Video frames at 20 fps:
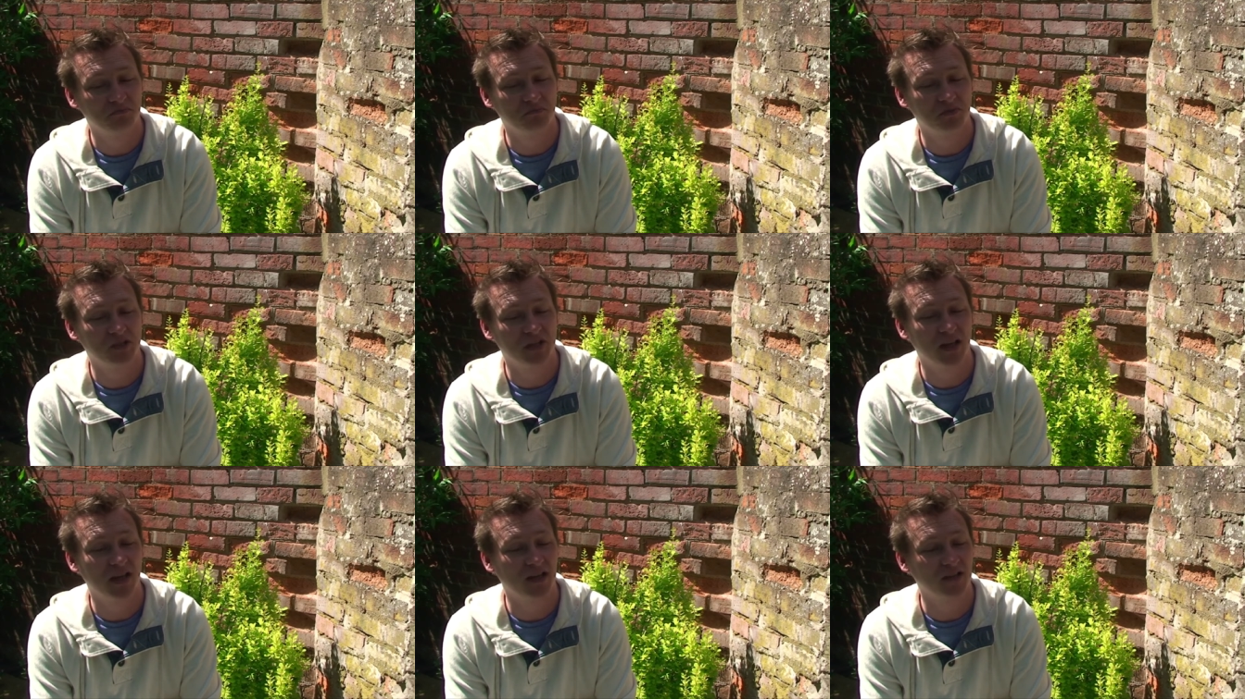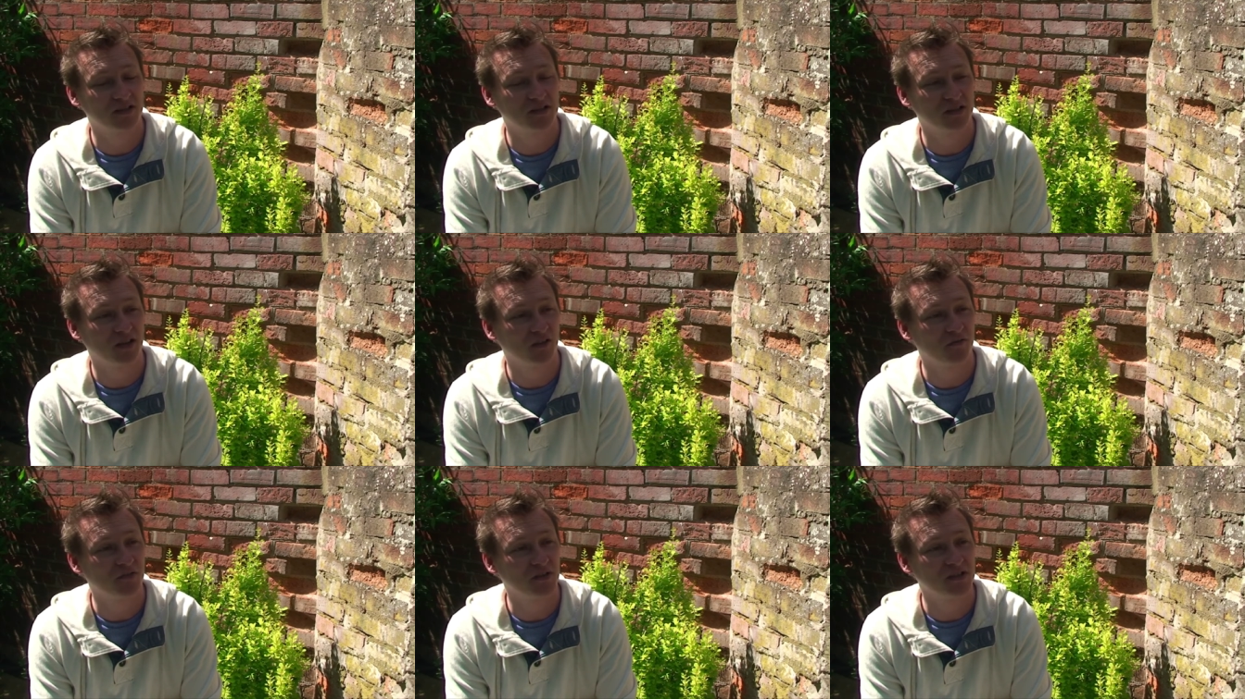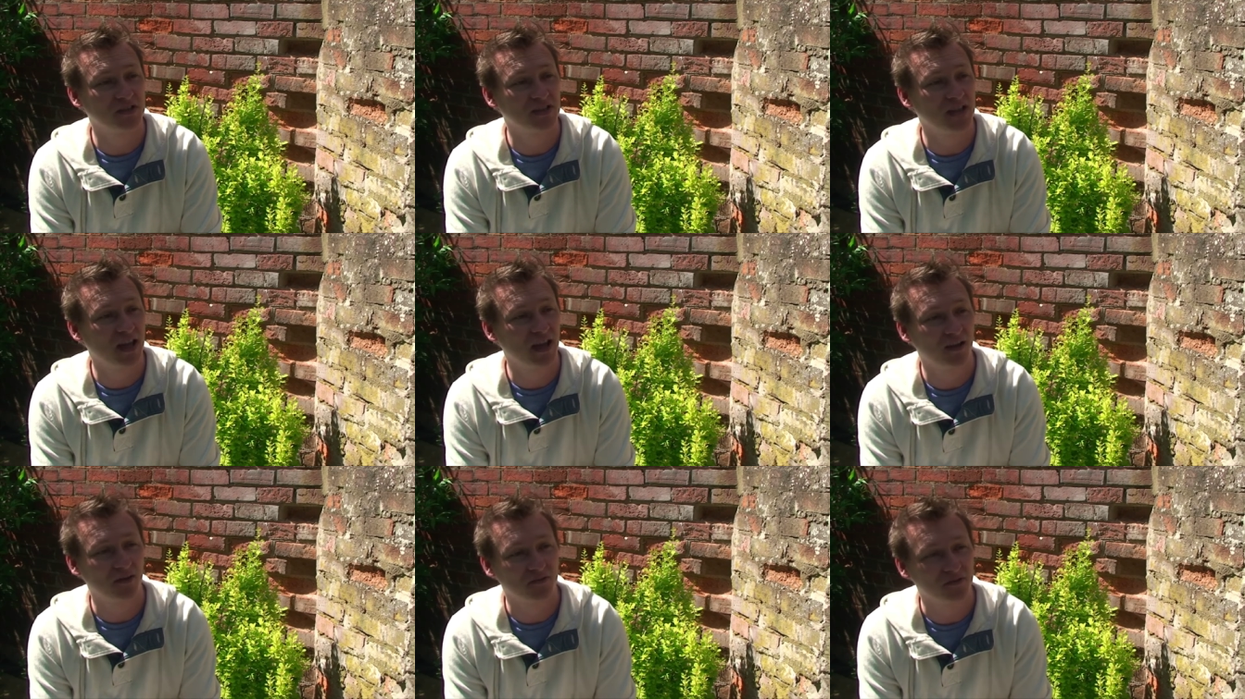saying stuff that
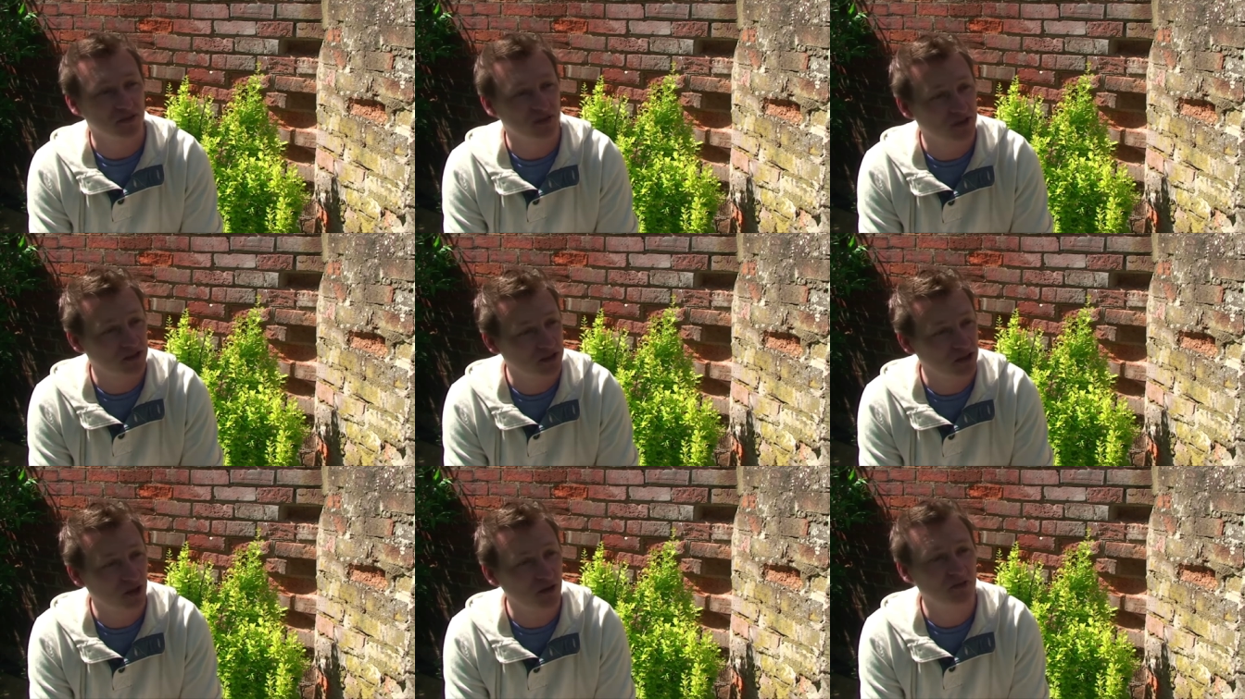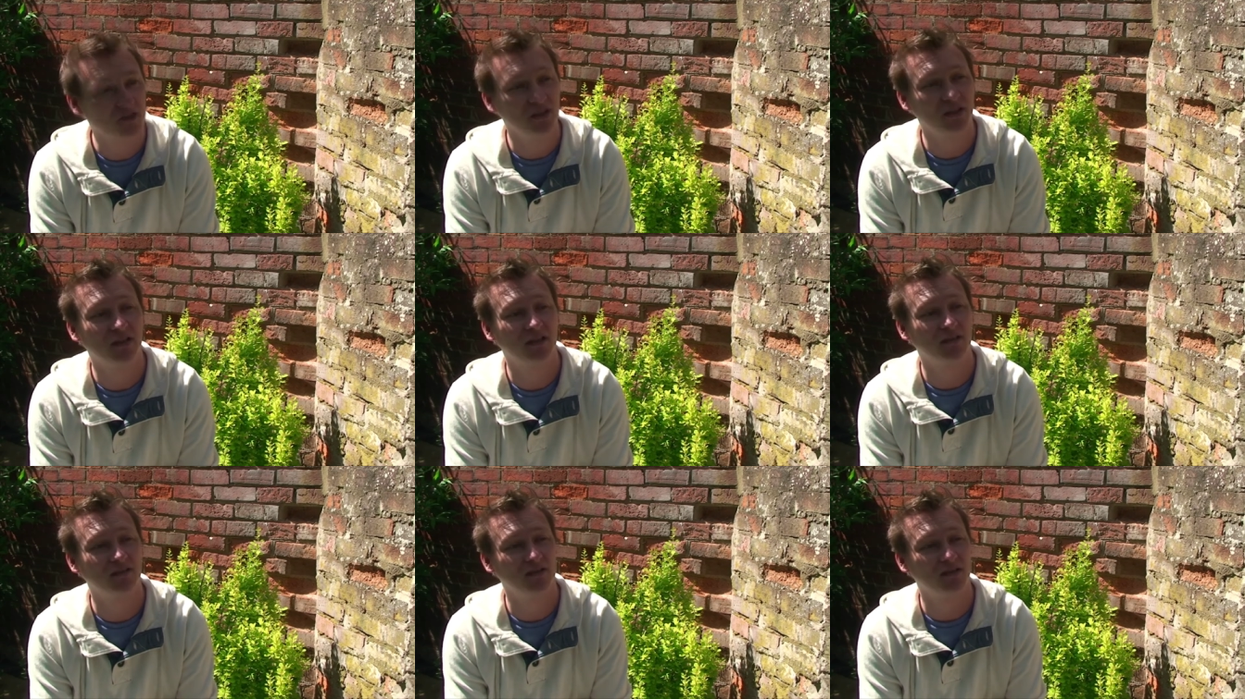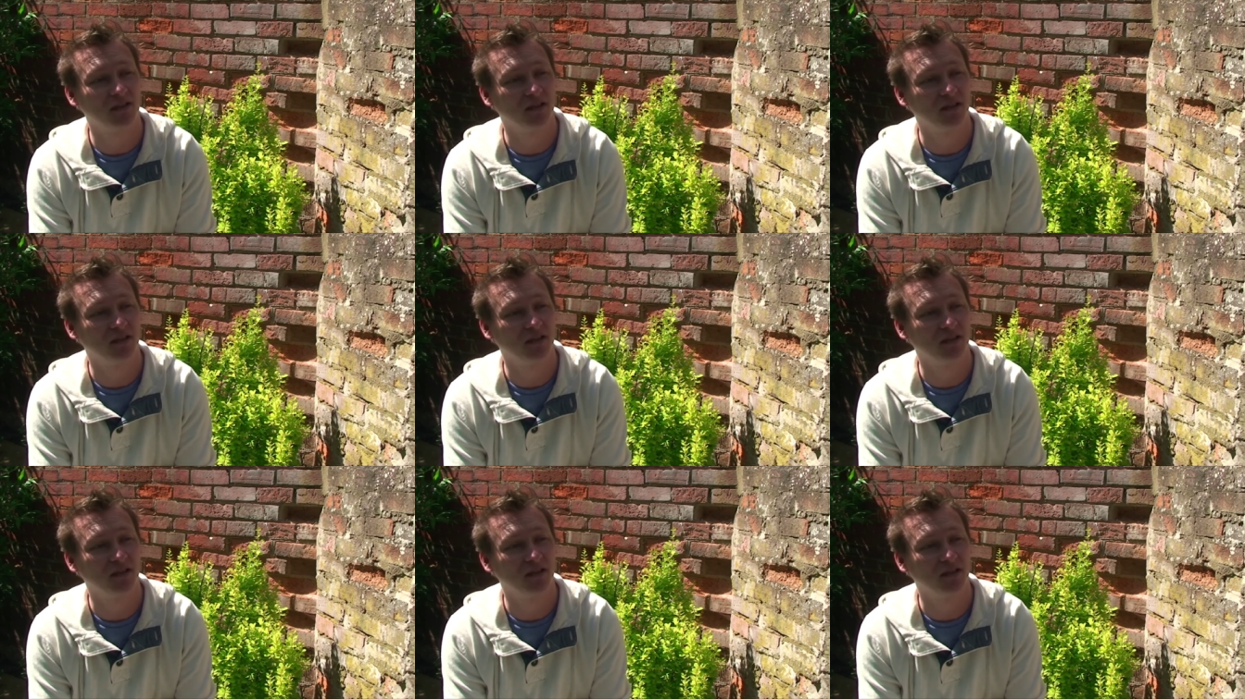sounds totally